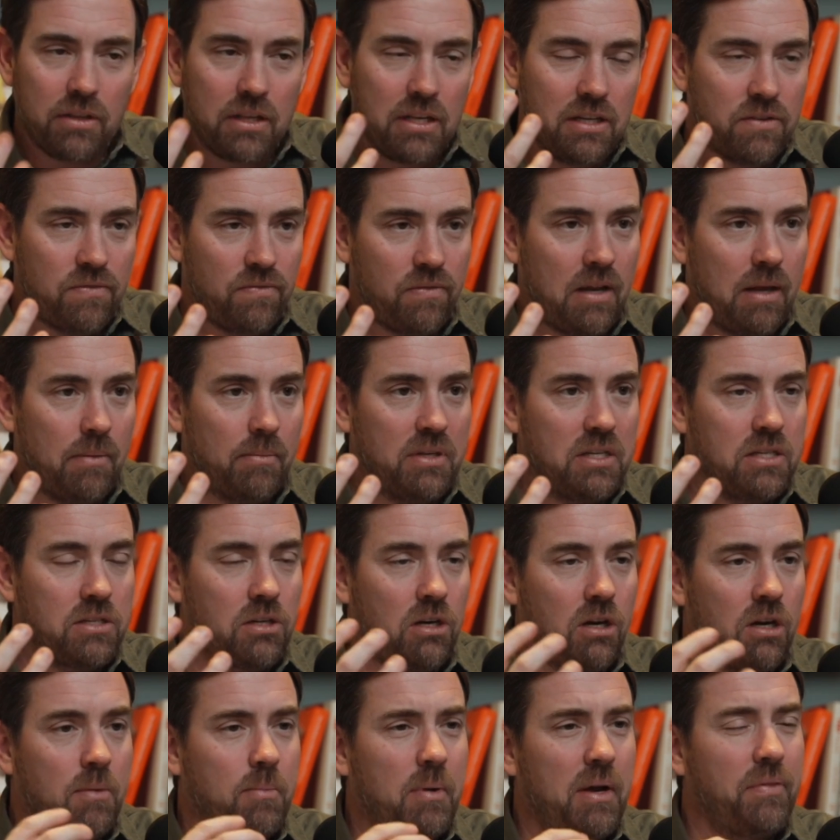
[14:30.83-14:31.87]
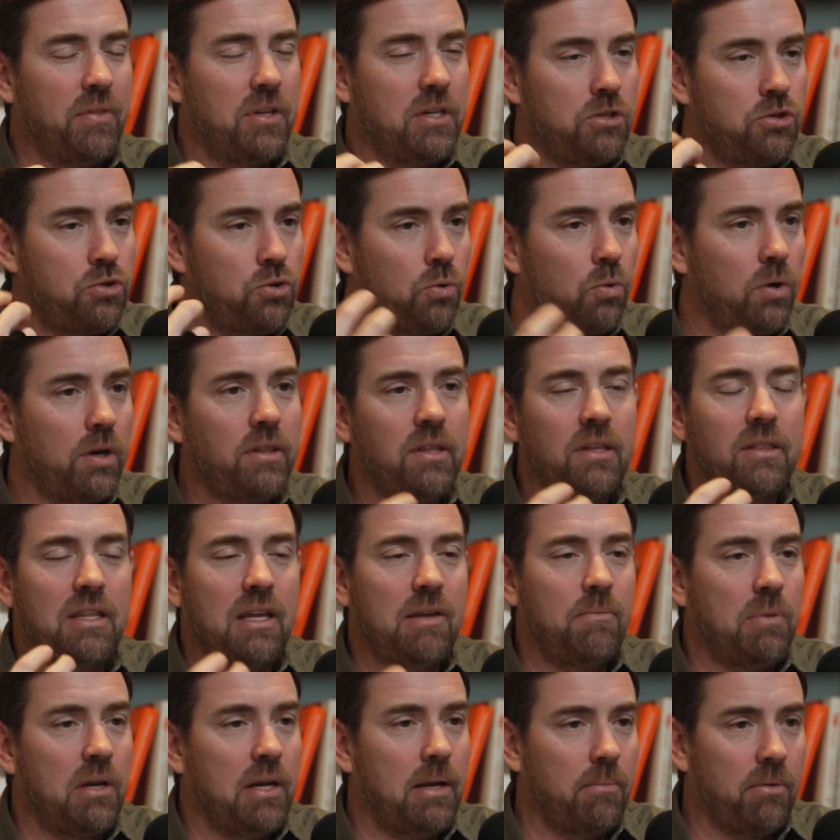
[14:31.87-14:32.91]
these families talk about the joy that
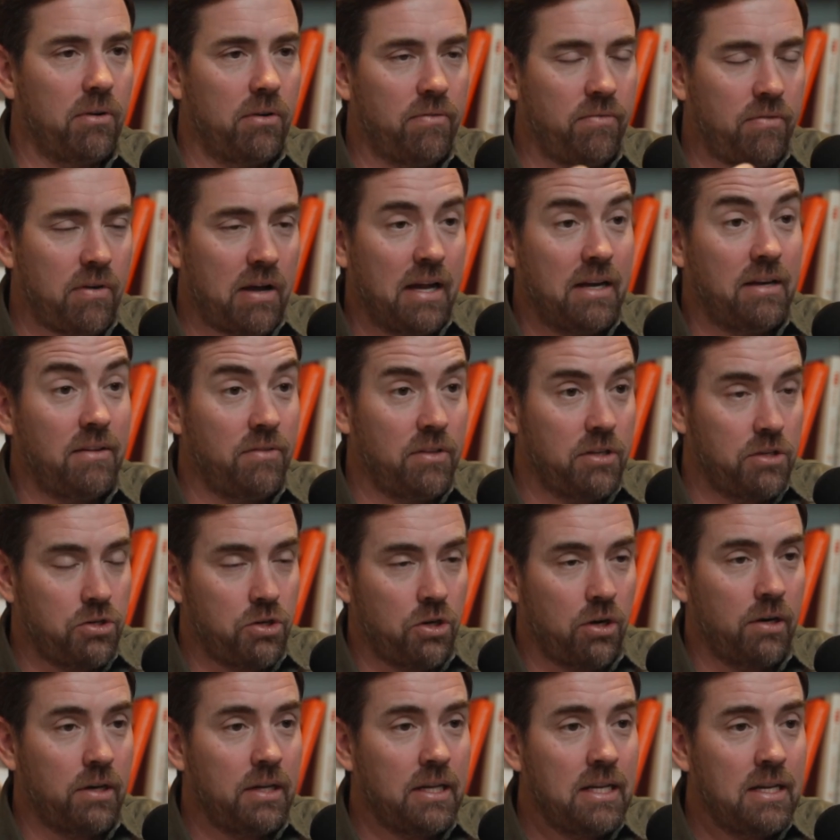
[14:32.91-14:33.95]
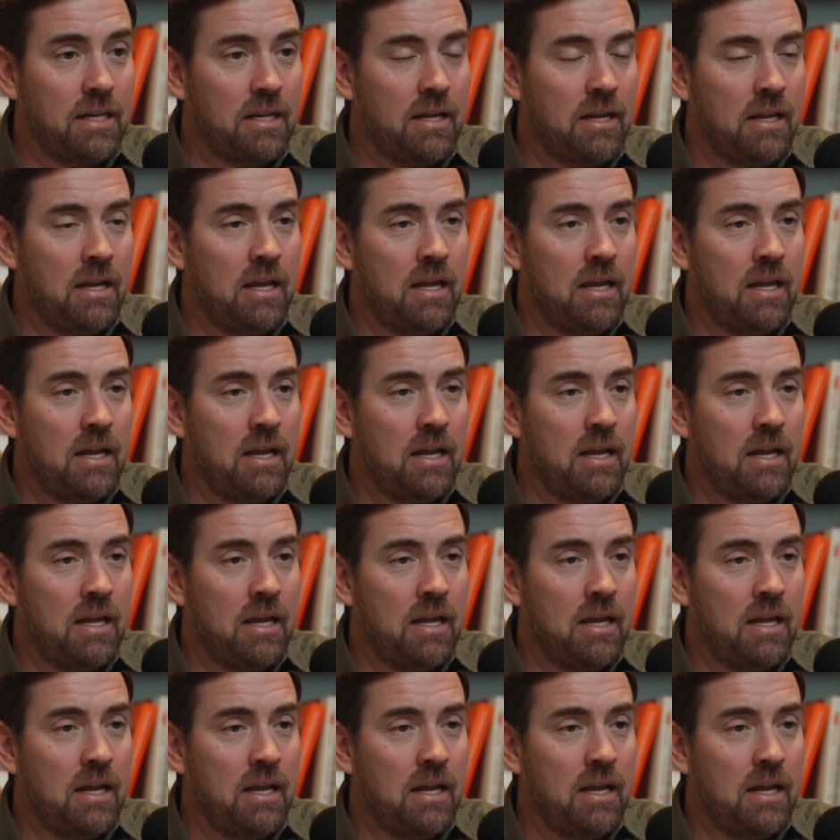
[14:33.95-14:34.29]
they've been able to find in the journey,